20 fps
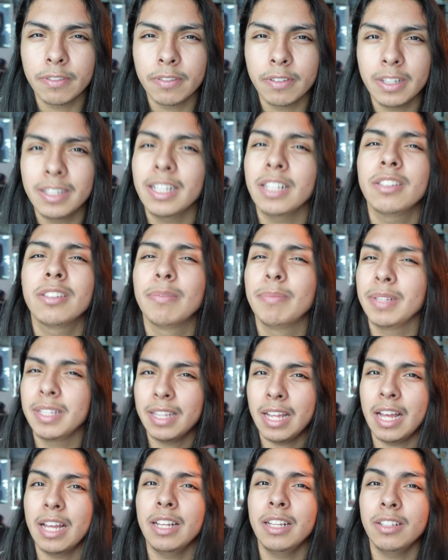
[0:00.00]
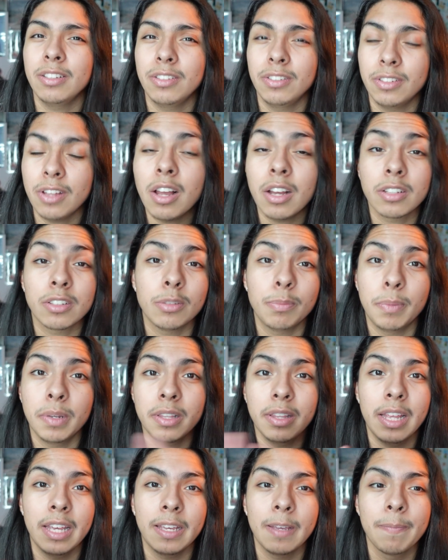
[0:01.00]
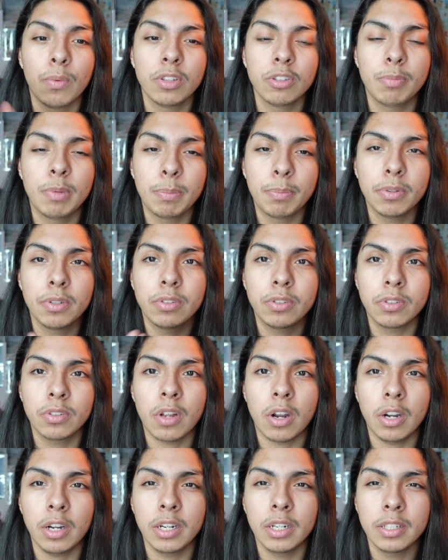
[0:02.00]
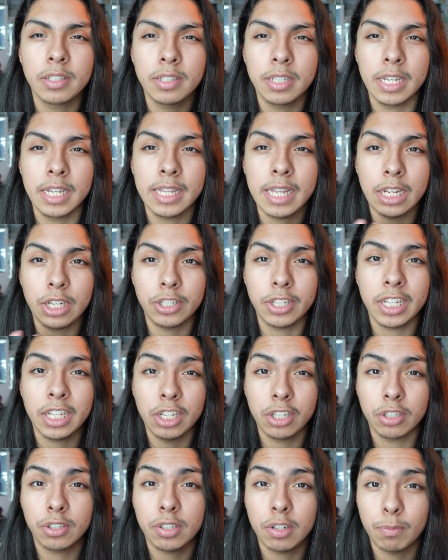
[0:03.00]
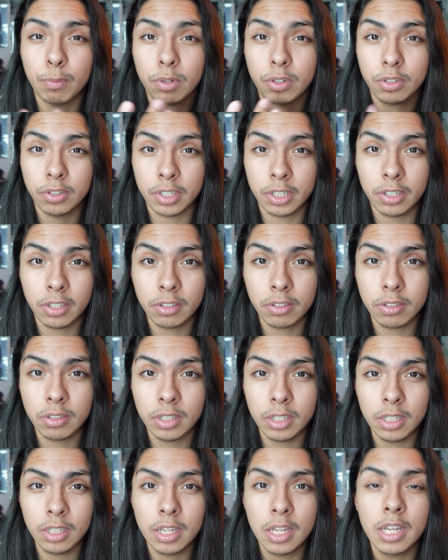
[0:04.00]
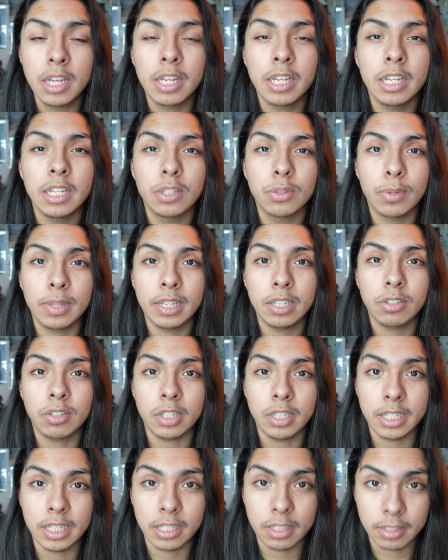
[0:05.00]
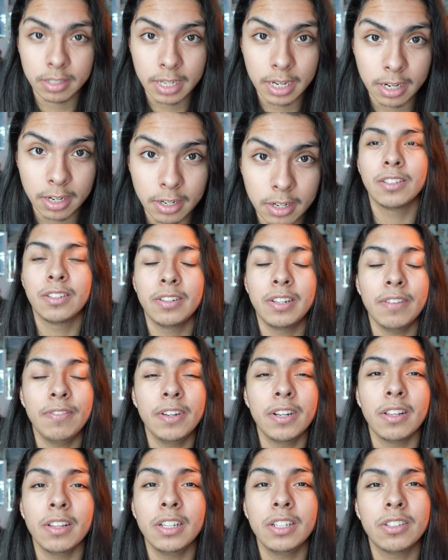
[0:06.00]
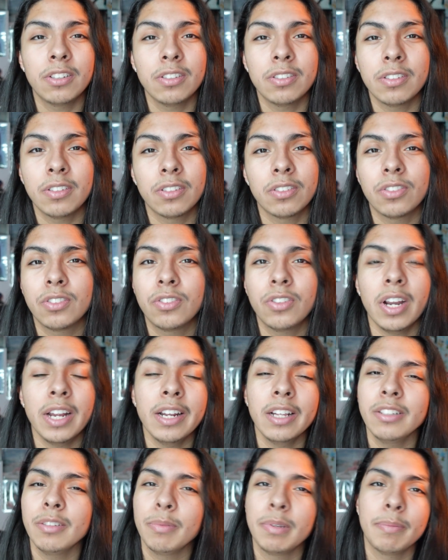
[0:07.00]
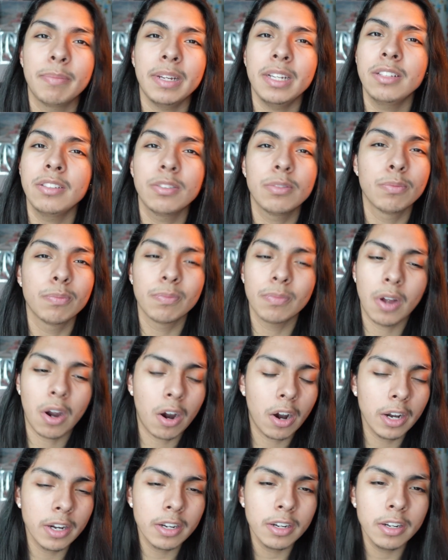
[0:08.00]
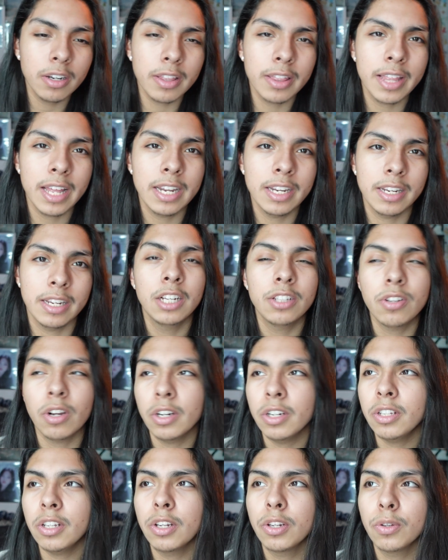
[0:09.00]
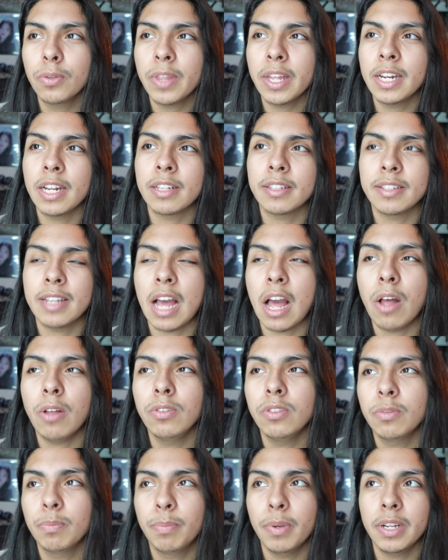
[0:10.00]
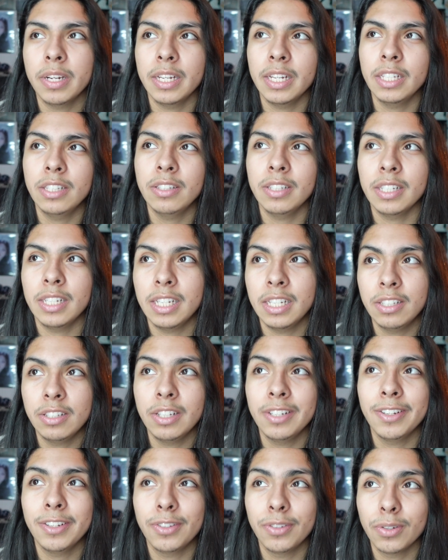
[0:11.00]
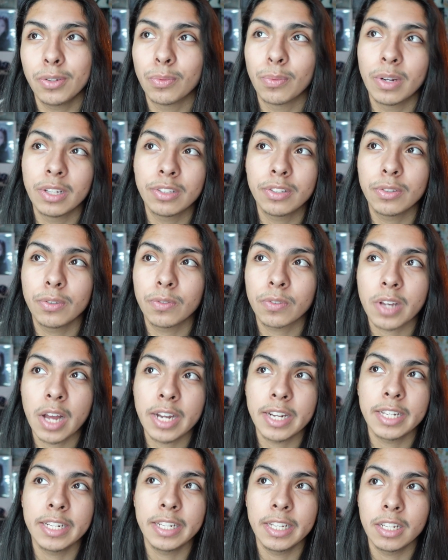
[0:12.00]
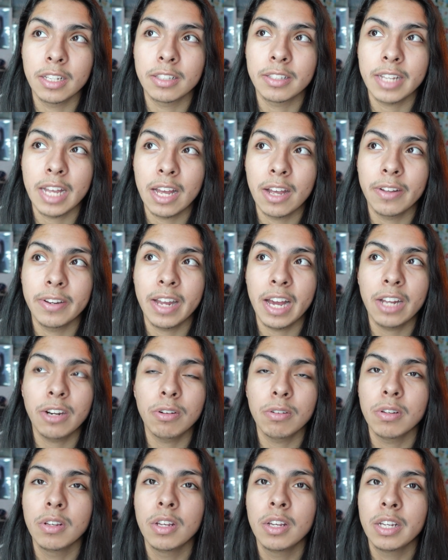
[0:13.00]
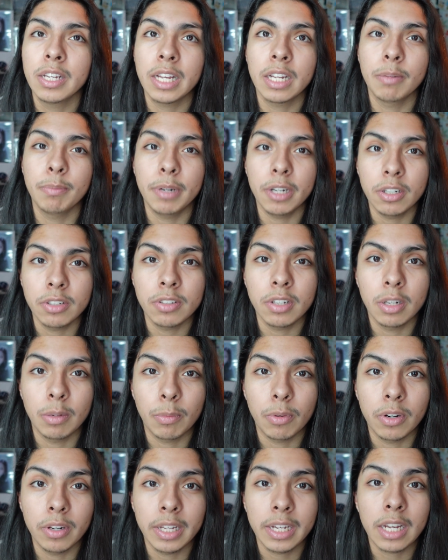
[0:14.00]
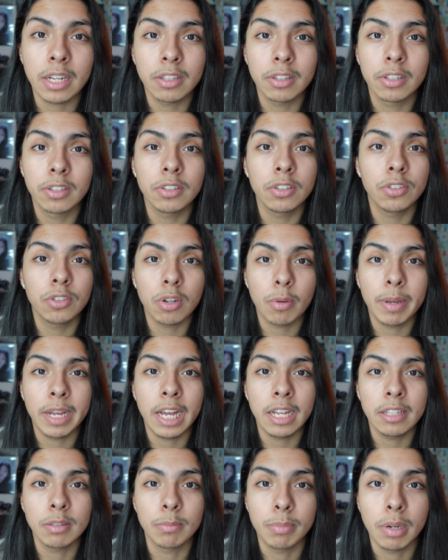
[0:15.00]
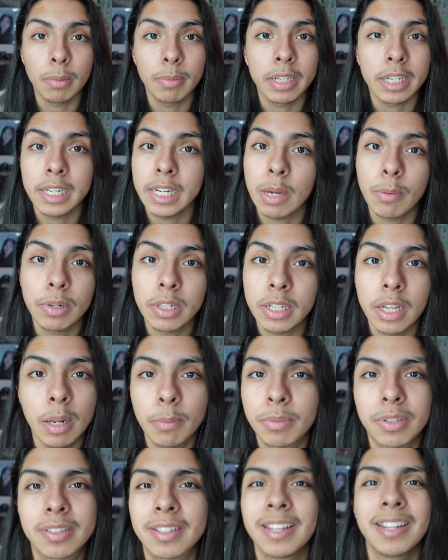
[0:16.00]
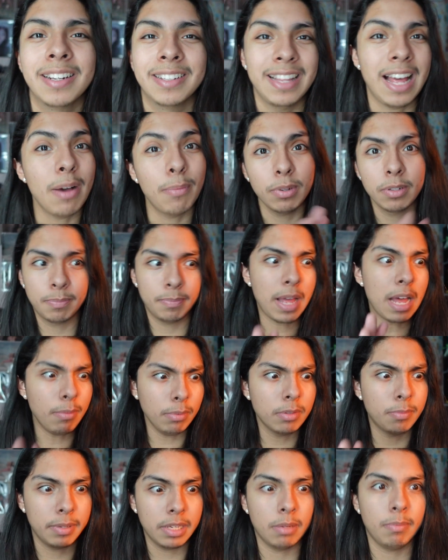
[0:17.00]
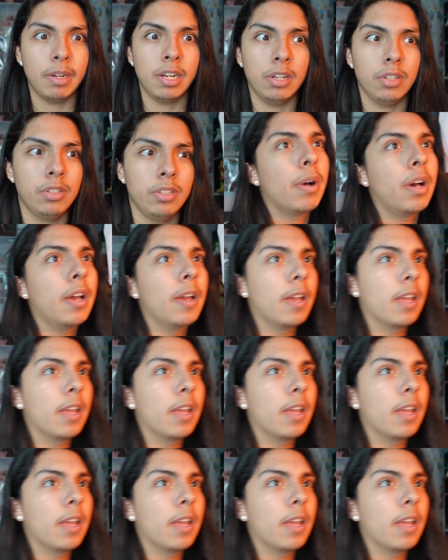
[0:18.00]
And that's something that it sucks, but like, once people start seeing that you're taking yourself more seriously is when they start to get scared. So definitely just try not to be it's harder to do than it sounds, but it's easy to do once you've got it nailed down. I don't get embarrassed anymore. Like, I could literally show my ass in public and I wouldn't. I'm just kidding. That would be embarrassing. But